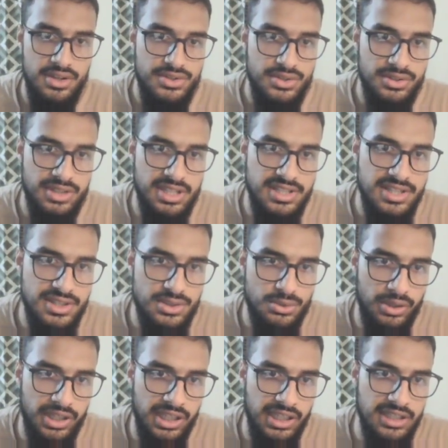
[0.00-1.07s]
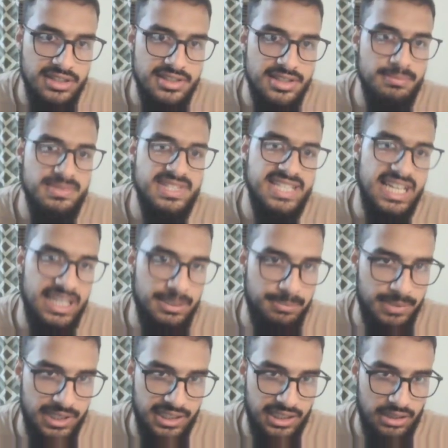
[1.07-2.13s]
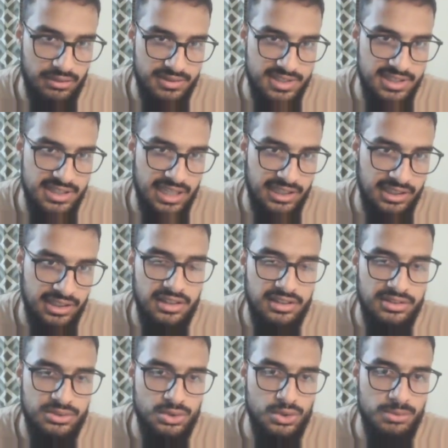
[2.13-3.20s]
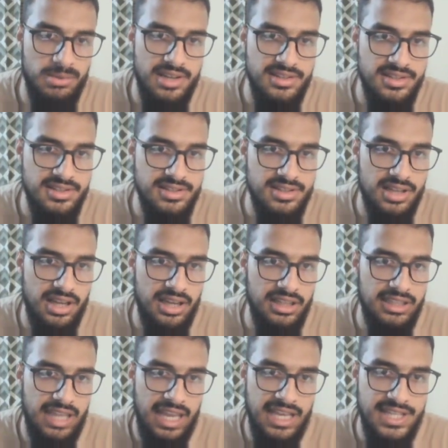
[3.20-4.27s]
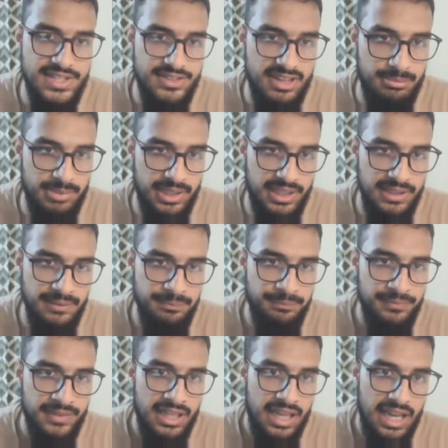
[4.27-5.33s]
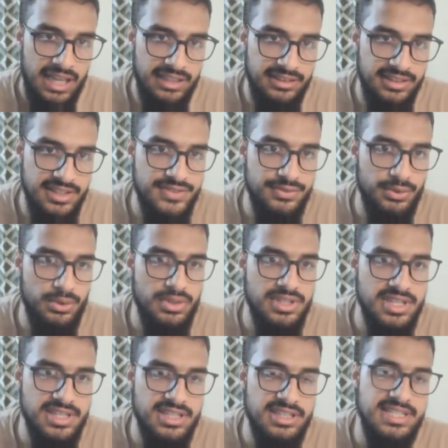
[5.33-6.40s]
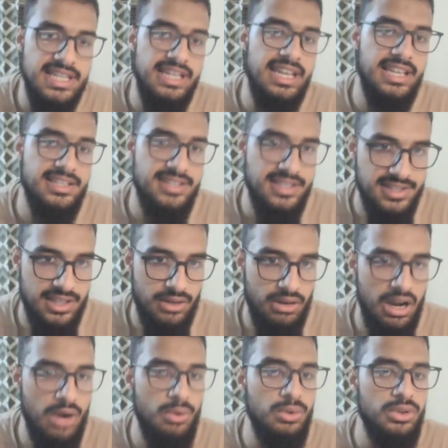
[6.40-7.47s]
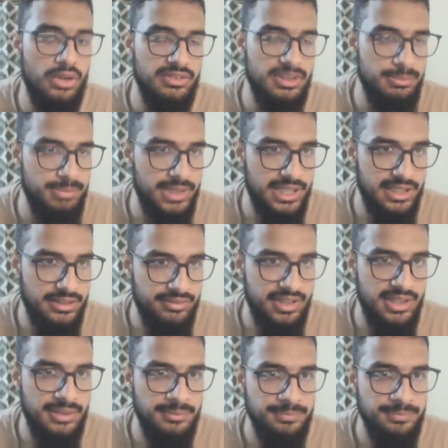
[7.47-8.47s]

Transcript: So this is going in some z plane now, isn't that? Two masses are in xy plane and this force is in z axis now, out of the plane. Fine.